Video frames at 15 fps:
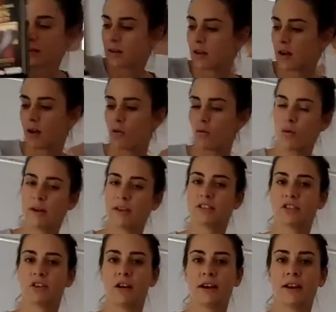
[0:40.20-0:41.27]
I always
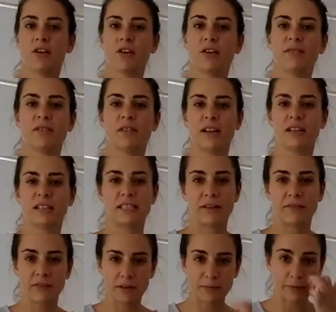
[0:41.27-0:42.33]
try and go for like
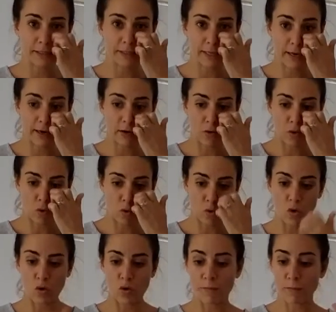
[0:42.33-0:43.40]
70%
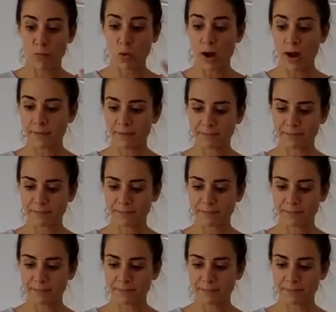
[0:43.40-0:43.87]
or more.